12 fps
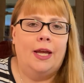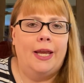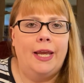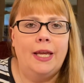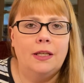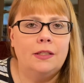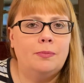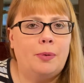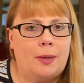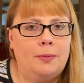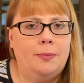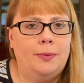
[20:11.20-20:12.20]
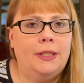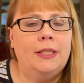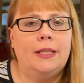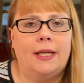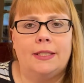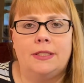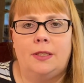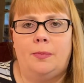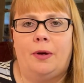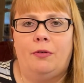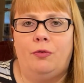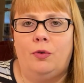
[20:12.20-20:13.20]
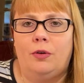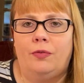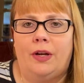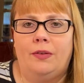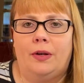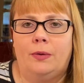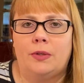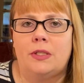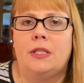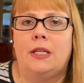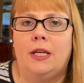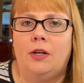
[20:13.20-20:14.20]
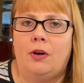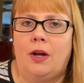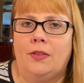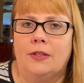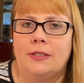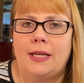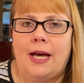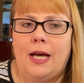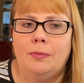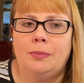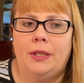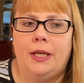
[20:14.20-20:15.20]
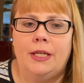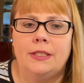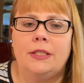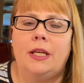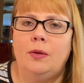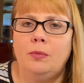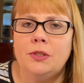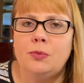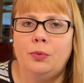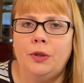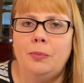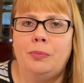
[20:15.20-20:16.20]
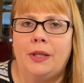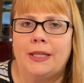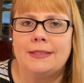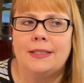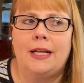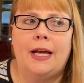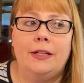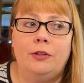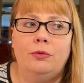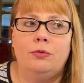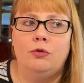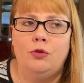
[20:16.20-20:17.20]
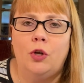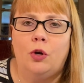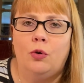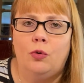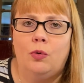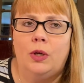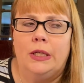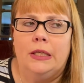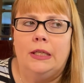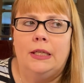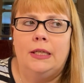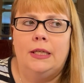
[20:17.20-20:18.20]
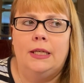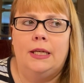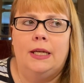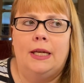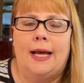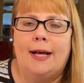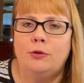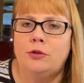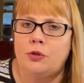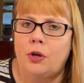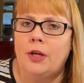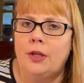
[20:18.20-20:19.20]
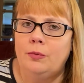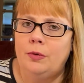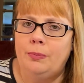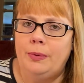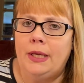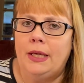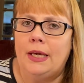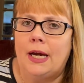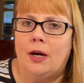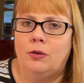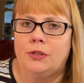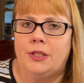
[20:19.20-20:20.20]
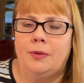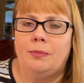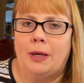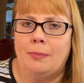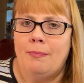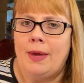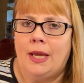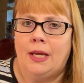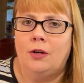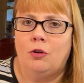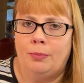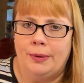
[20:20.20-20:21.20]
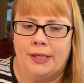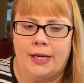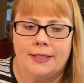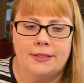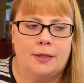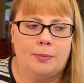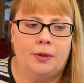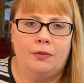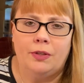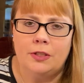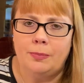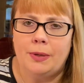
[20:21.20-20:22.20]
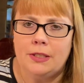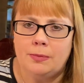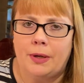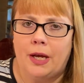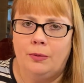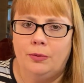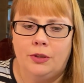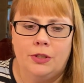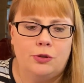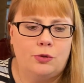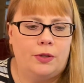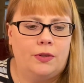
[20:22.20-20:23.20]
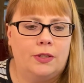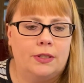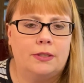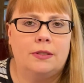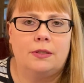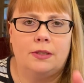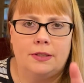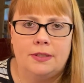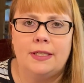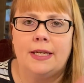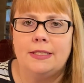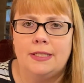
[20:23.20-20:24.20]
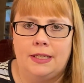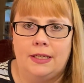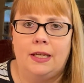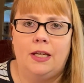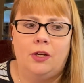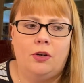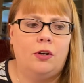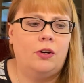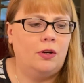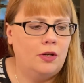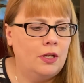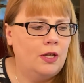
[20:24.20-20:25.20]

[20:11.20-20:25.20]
It probably lasted about 4 or 5 hours in here on this hot plate and was really pleasant. I don't know how strong it would be out in my main open concept living space, but I really enjoyed this scent in here.